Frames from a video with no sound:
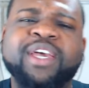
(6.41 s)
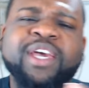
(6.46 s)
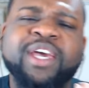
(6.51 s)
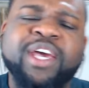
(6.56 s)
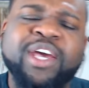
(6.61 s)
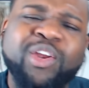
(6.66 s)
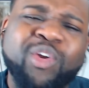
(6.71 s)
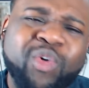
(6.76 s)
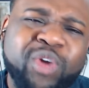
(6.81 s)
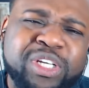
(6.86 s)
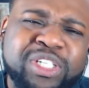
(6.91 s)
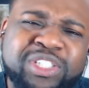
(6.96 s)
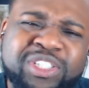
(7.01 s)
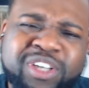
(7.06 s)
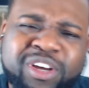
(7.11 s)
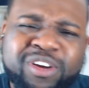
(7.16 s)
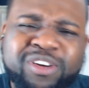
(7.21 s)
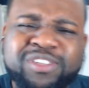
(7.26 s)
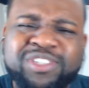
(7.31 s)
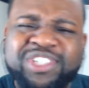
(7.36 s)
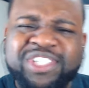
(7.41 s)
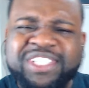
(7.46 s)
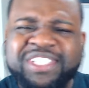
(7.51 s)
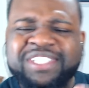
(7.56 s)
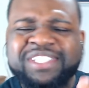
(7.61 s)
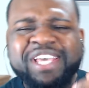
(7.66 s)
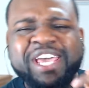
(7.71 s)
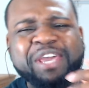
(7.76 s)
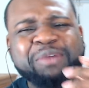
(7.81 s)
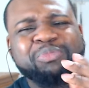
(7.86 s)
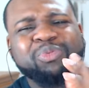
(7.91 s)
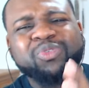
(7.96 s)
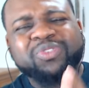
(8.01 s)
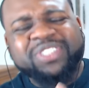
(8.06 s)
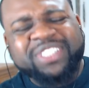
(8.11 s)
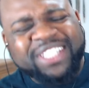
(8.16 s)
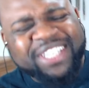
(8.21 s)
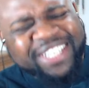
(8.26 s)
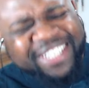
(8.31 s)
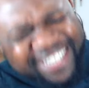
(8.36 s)
And on the surgeon's table
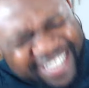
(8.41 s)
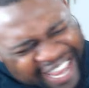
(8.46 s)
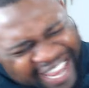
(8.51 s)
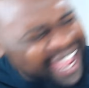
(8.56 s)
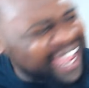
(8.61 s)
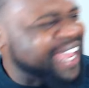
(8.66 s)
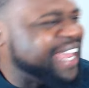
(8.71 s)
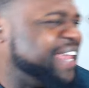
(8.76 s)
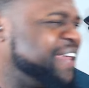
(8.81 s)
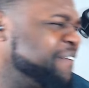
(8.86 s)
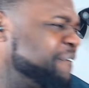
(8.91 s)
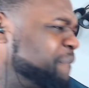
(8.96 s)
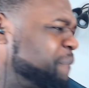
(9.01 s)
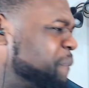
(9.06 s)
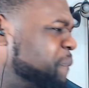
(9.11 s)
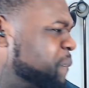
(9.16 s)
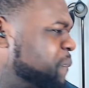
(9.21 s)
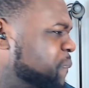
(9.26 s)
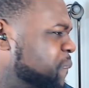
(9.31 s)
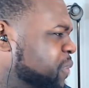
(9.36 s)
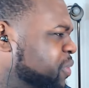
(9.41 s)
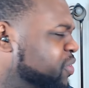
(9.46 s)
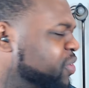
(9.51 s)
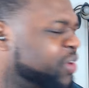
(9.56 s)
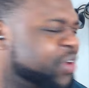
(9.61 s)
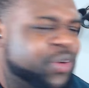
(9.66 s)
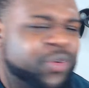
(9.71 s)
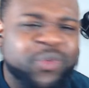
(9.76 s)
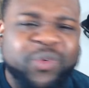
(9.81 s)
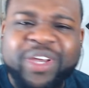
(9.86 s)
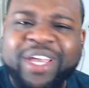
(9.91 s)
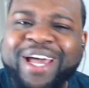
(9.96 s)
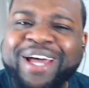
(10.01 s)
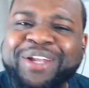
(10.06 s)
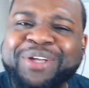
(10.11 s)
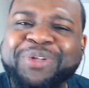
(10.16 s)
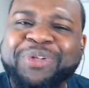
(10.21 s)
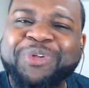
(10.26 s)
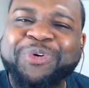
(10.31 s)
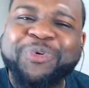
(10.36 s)
today, we got a
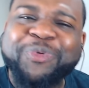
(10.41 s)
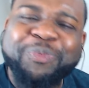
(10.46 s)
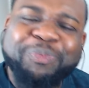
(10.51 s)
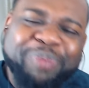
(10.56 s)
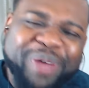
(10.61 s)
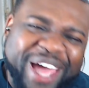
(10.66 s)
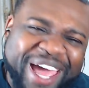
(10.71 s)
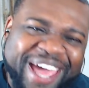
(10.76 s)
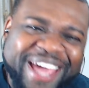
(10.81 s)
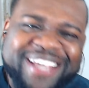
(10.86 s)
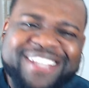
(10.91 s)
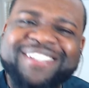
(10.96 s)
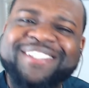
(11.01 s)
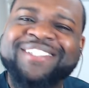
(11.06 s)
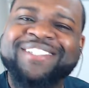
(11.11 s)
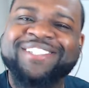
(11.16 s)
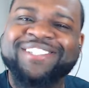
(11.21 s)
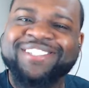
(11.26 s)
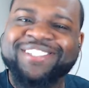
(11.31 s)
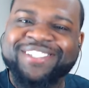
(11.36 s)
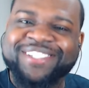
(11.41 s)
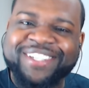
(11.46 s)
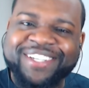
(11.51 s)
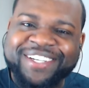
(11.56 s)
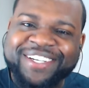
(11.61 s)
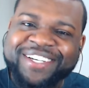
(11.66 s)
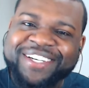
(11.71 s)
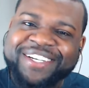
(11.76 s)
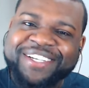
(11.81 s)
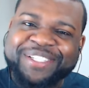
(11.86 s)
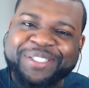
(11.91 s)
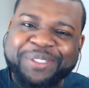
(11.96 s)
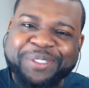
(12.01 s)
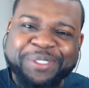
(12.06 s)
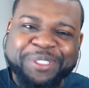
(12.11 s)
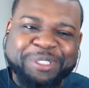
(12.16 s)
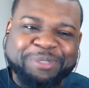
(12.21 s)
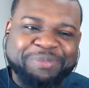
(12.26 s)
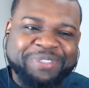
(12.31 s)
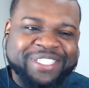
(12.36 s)
new patient. You know
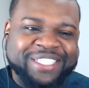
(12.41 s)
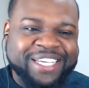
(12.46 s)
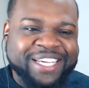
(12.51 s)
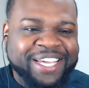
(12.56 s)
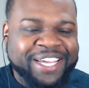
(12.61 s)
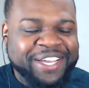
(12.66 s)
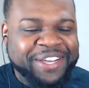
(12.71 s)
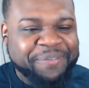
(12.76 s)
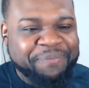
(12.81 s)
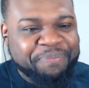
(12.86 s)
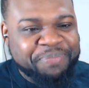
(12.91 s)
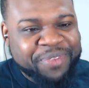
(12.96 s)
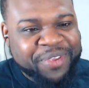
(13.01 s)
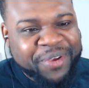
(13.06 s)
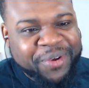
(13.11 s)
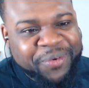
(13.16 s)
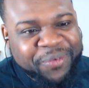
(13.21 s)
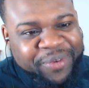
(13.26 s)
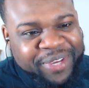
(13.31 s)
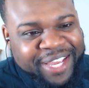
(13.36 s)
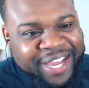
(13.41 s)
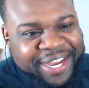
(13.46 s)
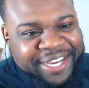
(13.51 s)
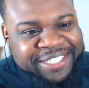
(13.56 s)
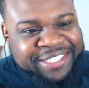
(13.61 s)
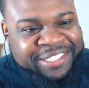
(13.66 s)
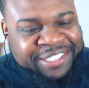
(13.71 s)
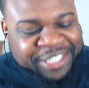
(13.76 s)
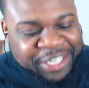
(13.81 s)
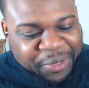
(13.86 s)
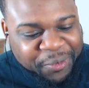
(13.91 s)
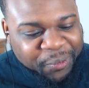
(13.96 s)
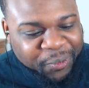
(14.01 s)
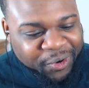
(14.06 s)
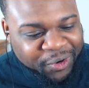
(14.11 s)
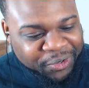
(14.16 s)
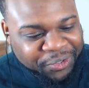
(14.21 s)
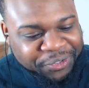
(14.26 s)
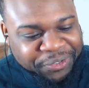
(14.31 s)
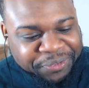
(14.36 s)
what I'm saying? We got
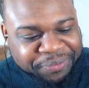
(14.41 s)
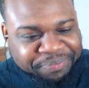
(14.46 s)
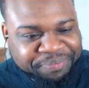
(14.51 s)
Z-World.